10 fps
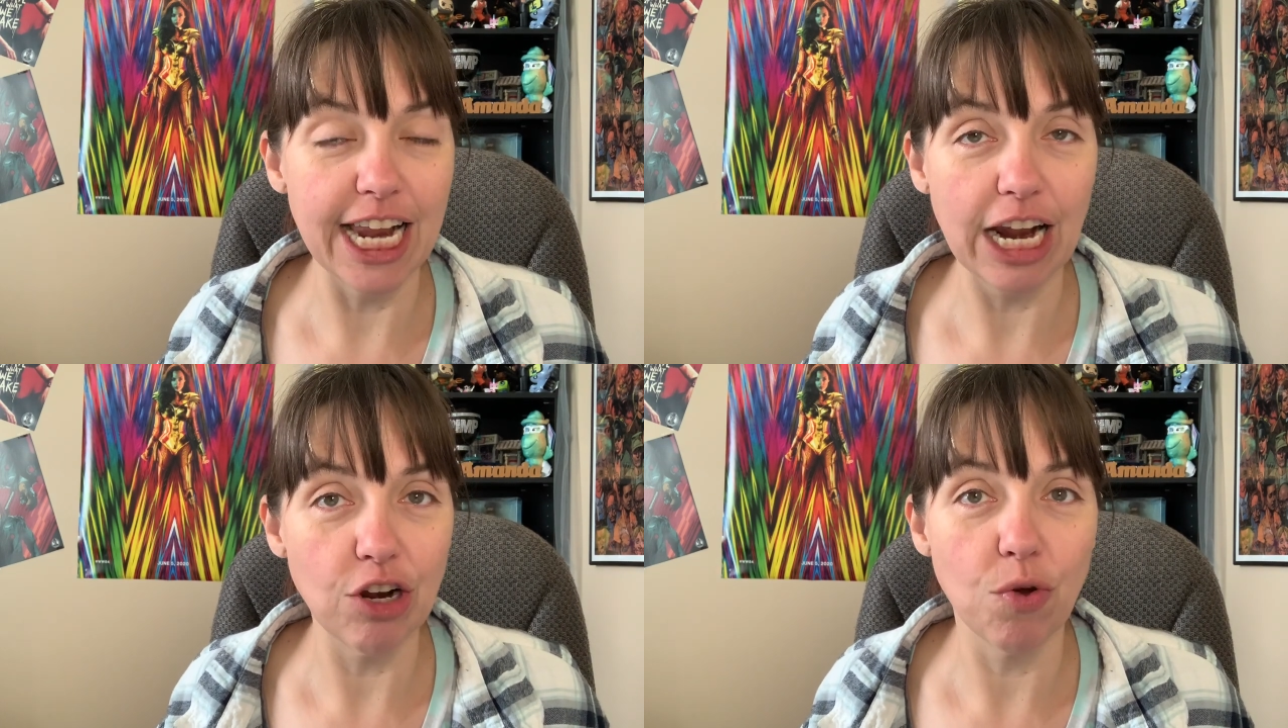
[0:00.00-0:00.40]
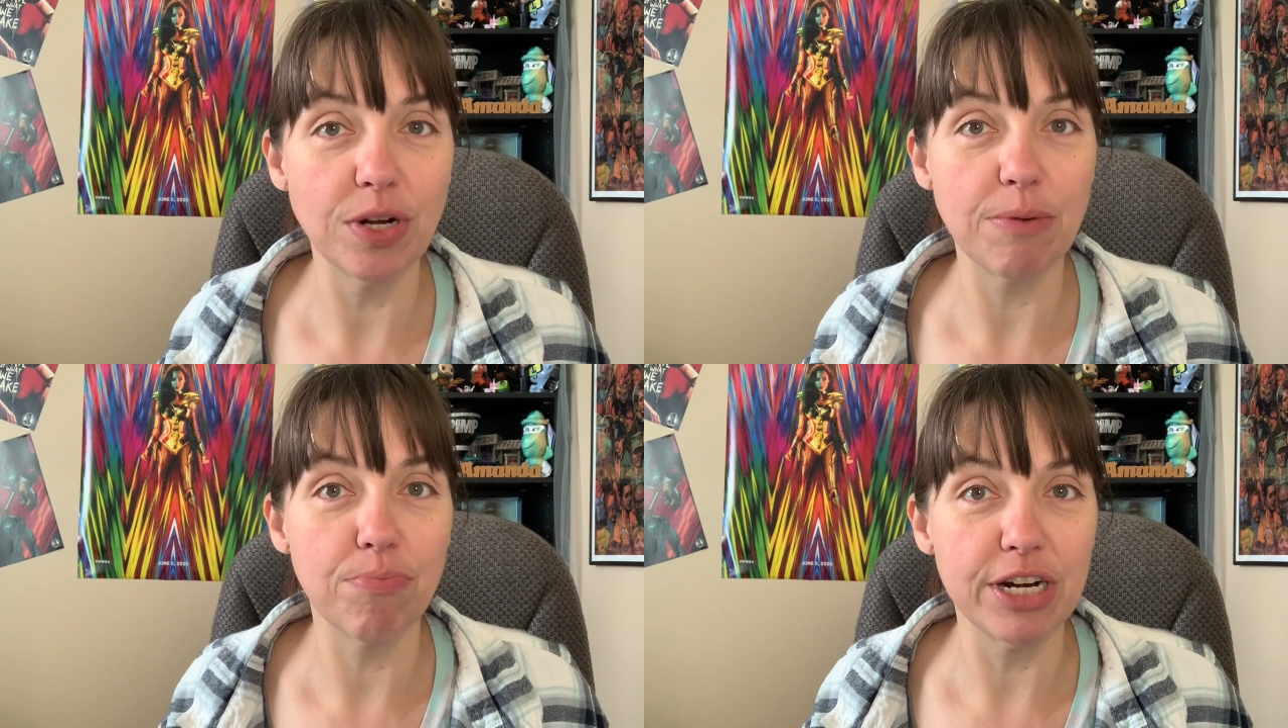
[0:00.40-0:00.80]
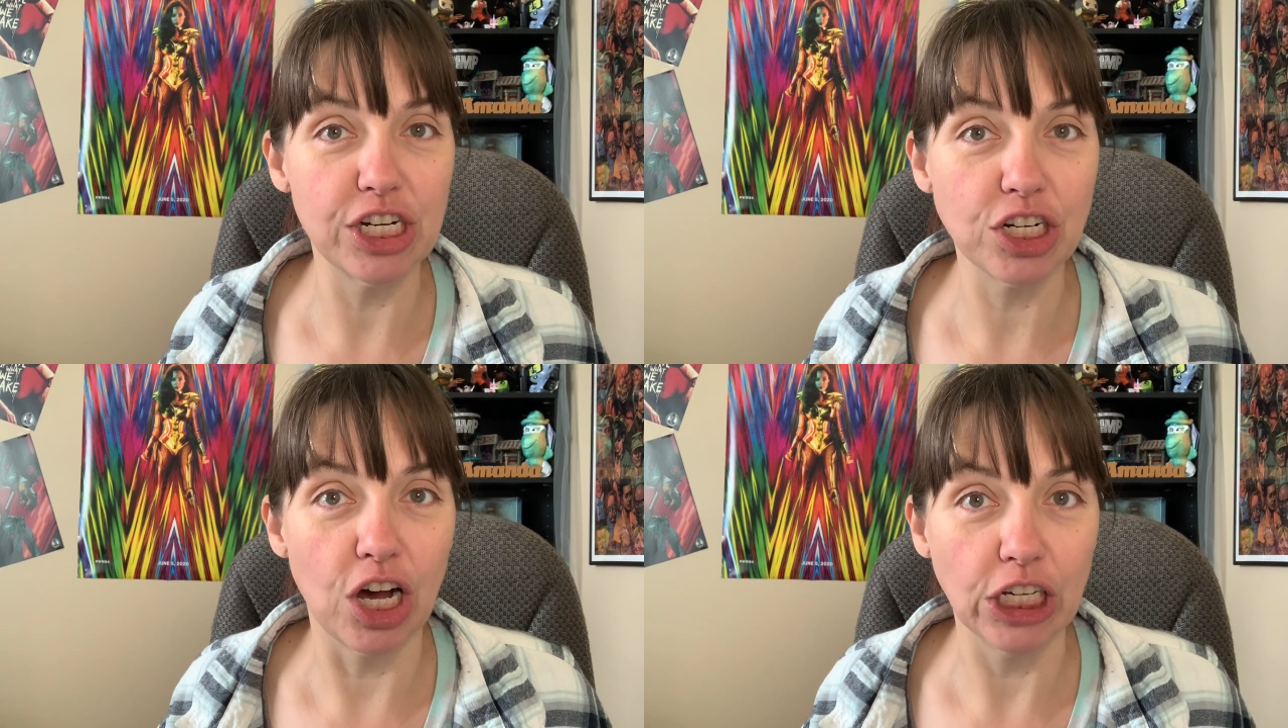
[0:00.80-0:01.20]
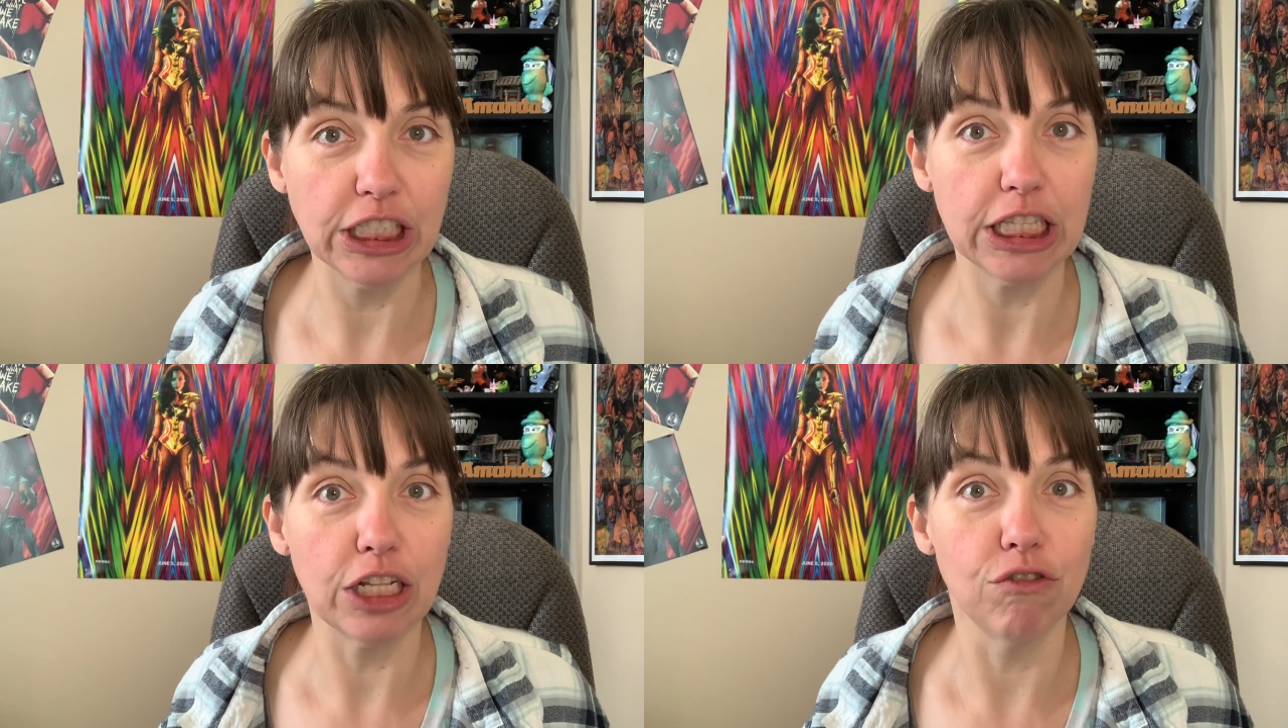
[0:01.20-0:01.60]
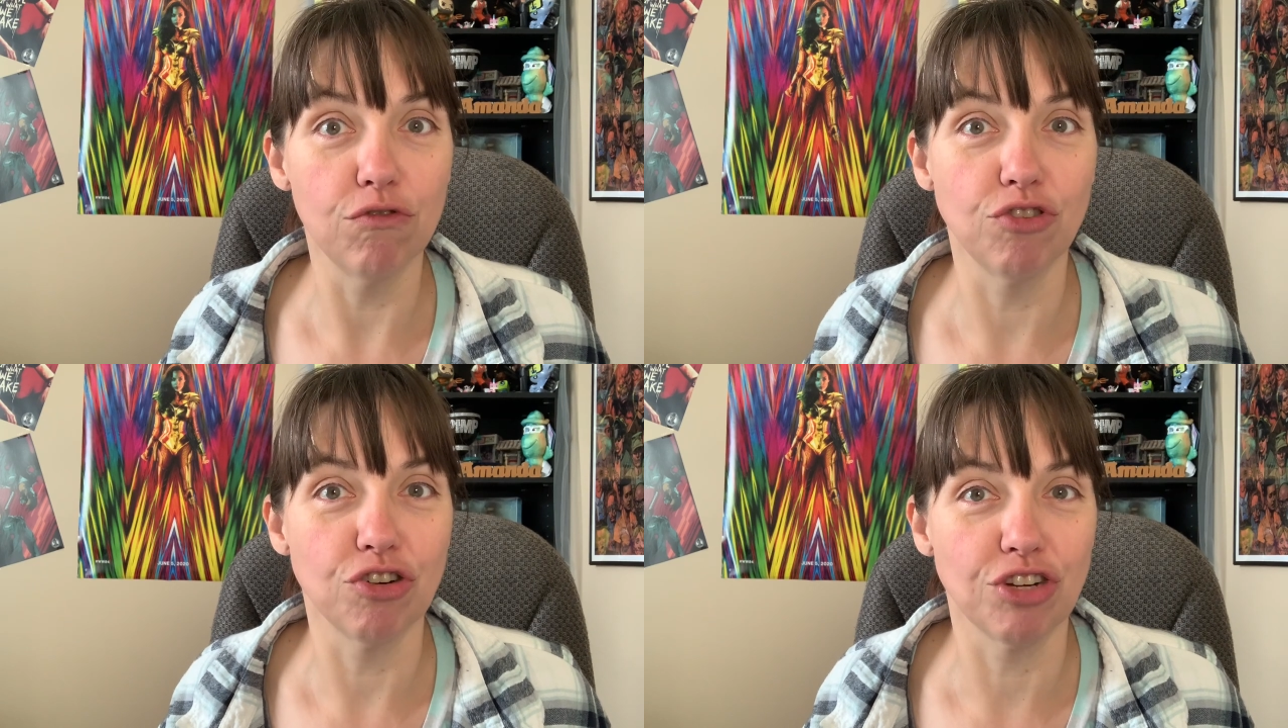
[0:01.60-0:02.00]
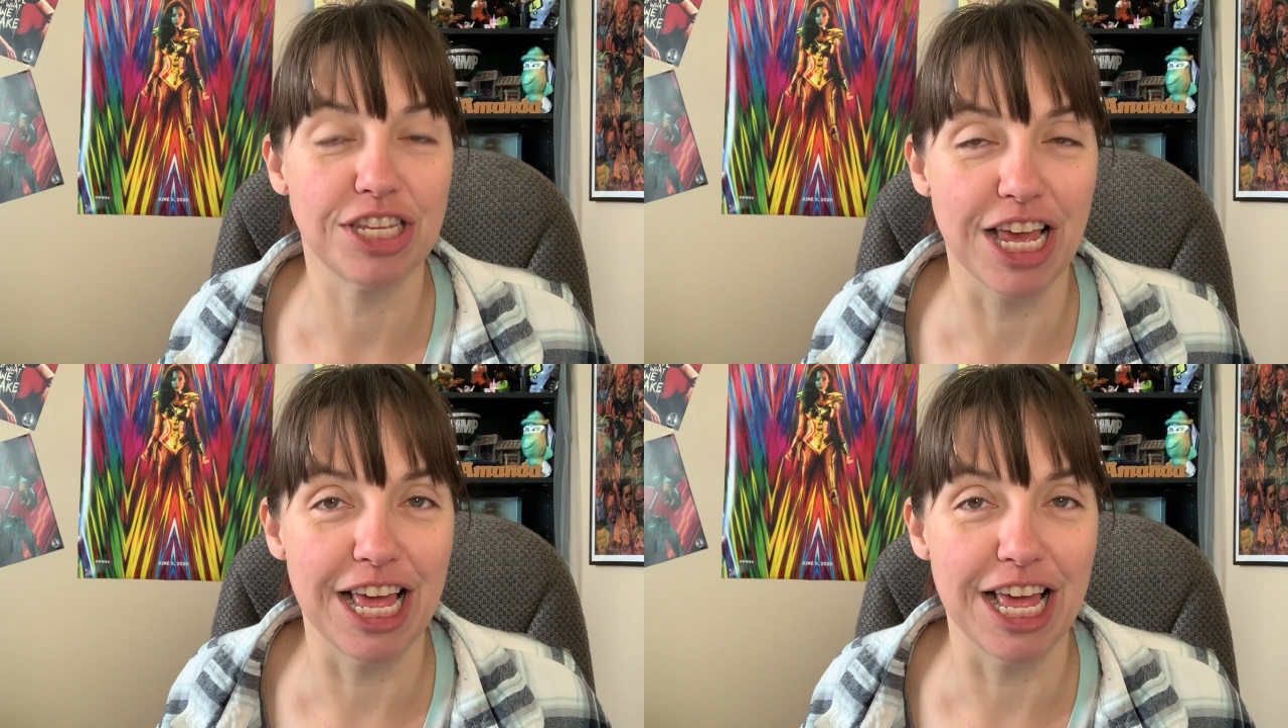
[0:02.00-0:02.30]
I don't know what the British calls it, the losers,